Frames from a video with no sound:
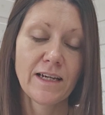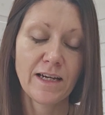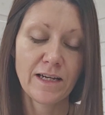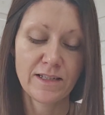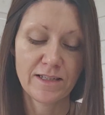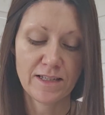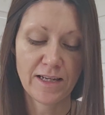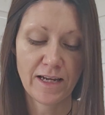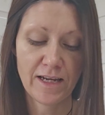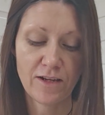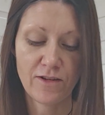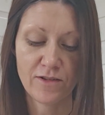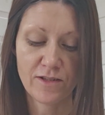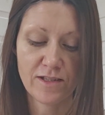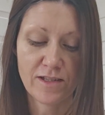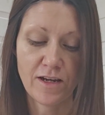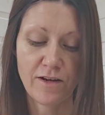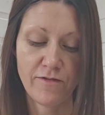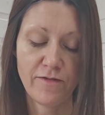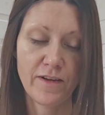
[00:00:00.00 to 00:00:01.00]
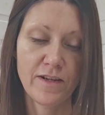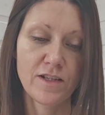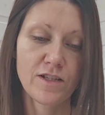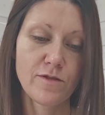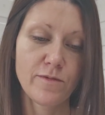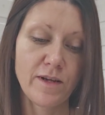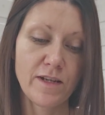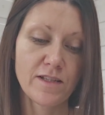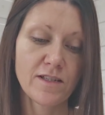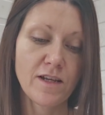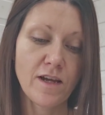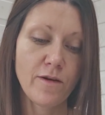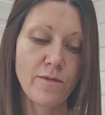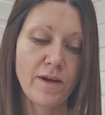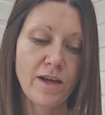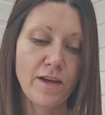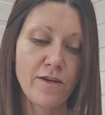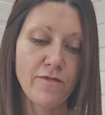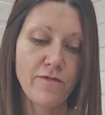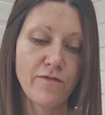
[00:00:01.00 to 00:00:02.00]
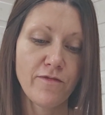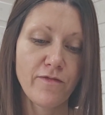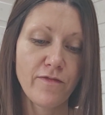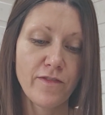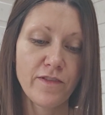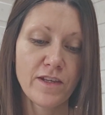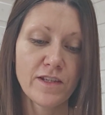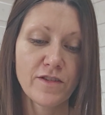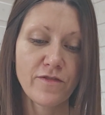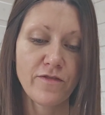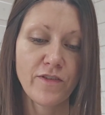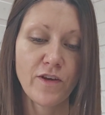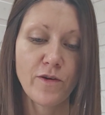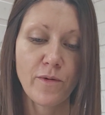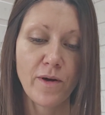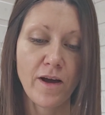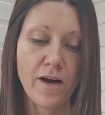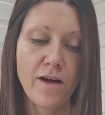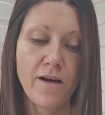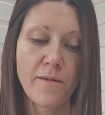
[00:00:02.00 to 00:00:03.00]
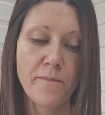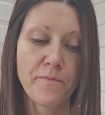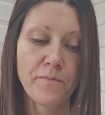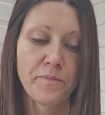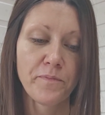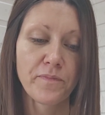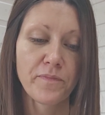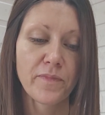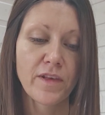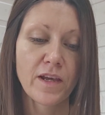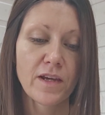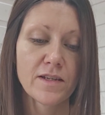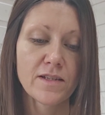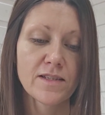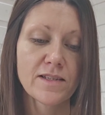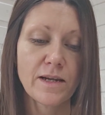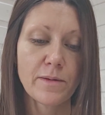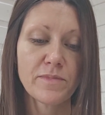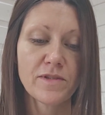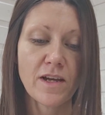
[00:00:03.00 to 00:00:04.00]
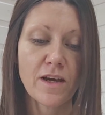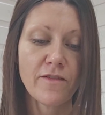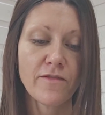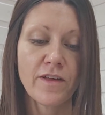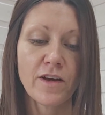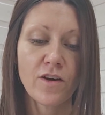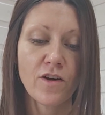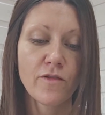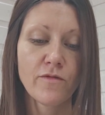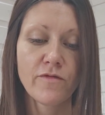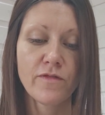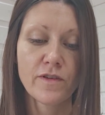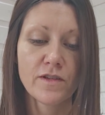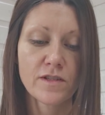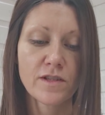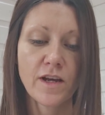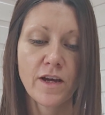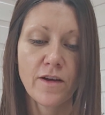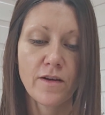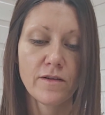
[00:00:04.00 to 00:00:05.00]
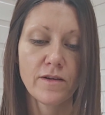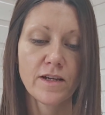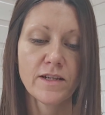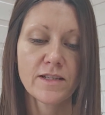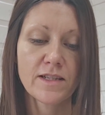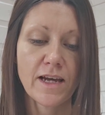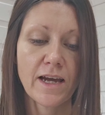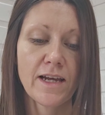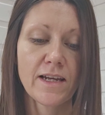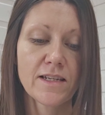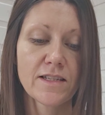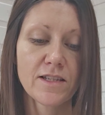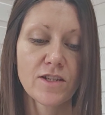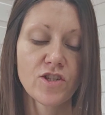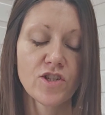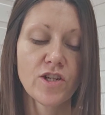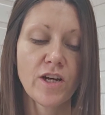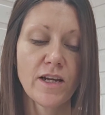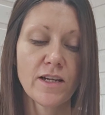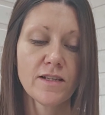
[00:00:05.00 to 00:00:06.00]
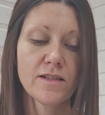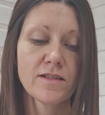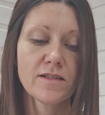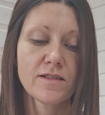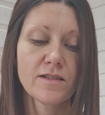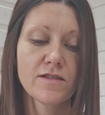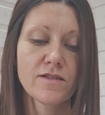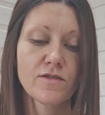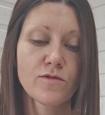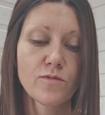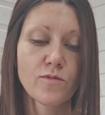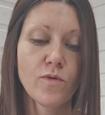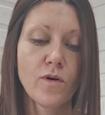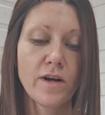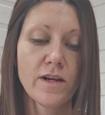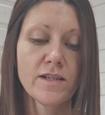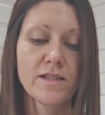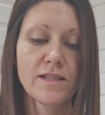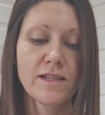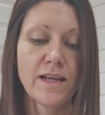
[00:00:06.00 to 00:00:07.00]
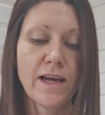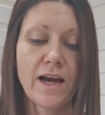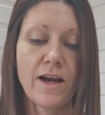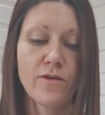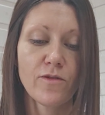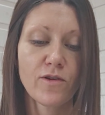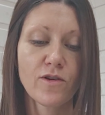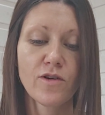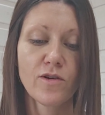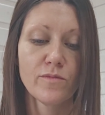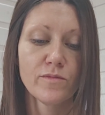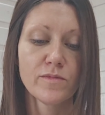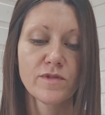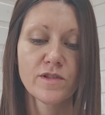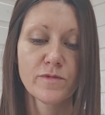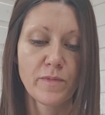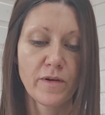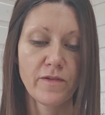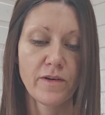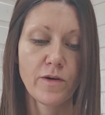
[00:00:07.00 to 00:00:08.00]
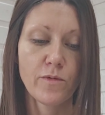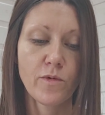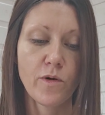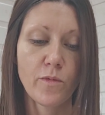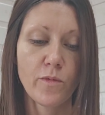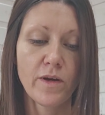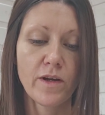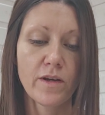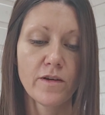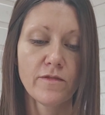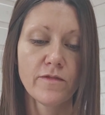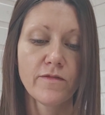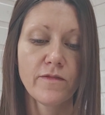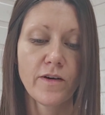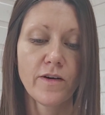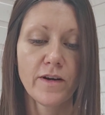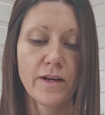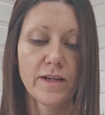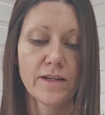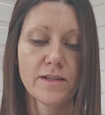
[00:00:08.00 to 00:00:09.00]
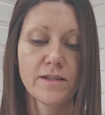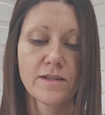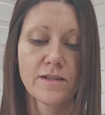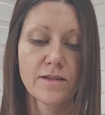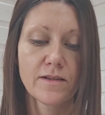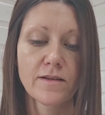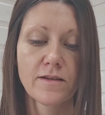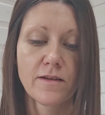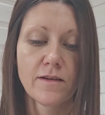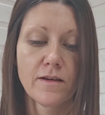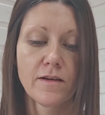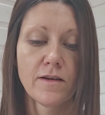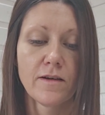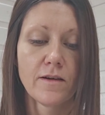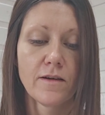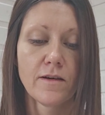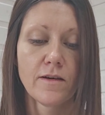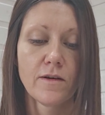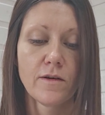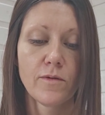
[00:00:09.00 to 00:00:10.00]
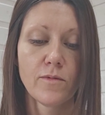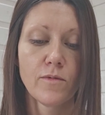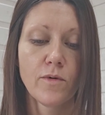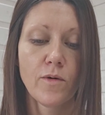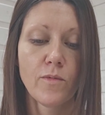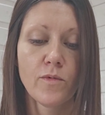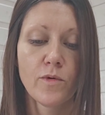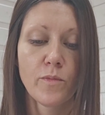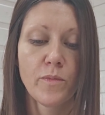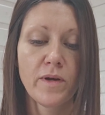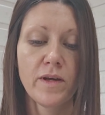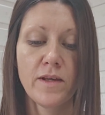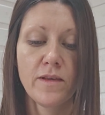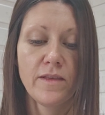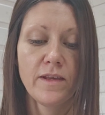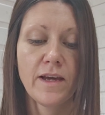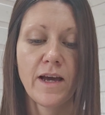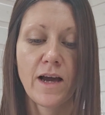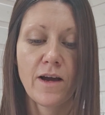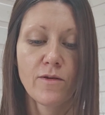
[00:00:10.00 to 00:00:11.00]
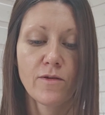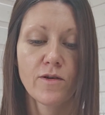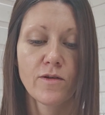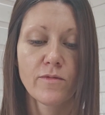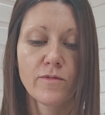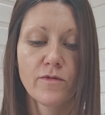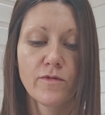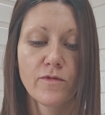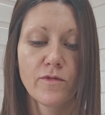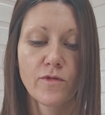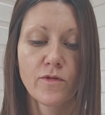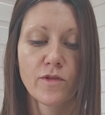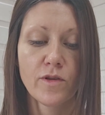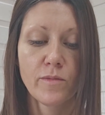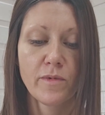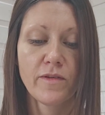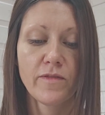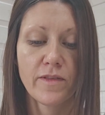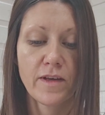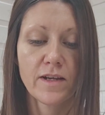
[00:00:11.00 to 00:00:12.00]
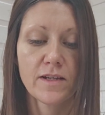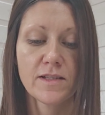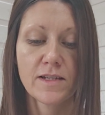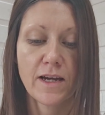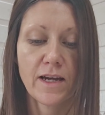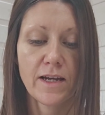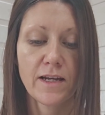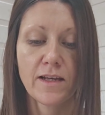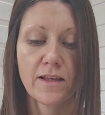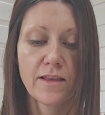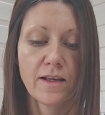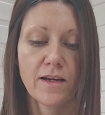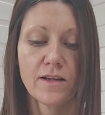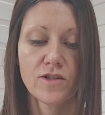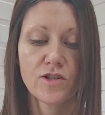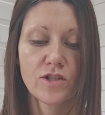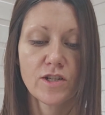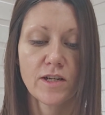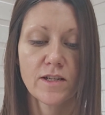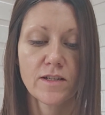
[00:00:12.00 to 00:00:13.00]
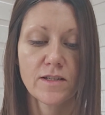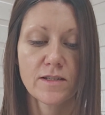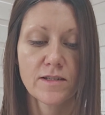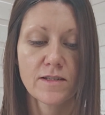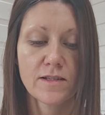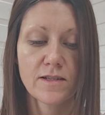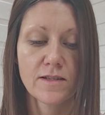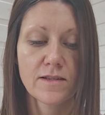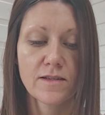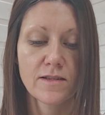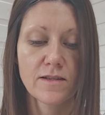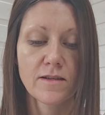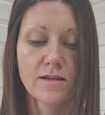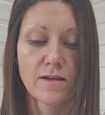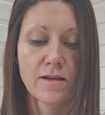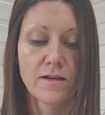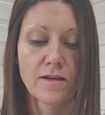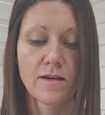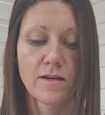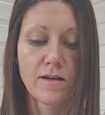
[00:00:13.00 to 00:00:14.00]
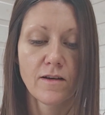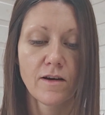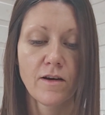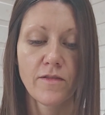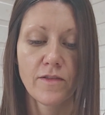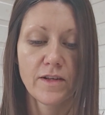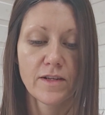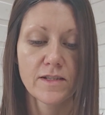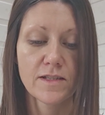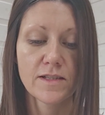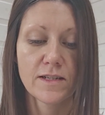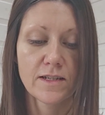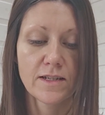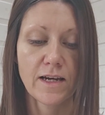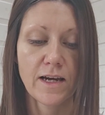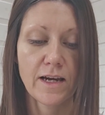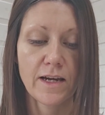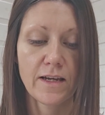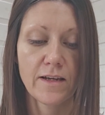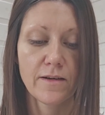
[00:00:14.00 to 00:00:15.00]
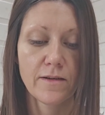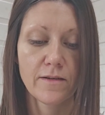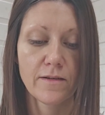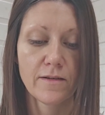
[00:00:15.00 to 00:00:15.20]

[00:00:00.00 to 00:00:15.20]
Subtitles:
and take yourself into it. So if this viewer steps out of their comfort zone and takes a chance, what is the outcome, Spirit? What are we going to find? What will be the outcome for them if they take that chance on this today?